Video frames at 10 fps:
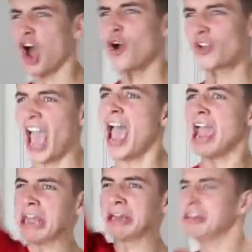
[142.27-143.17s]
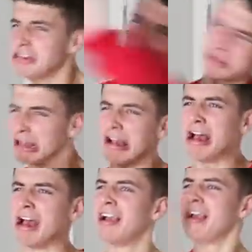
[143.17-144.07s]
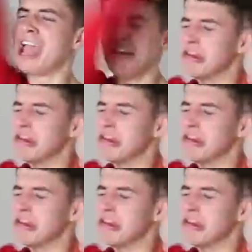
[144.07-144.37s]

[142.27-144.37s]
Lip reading: in my prayers, I could never get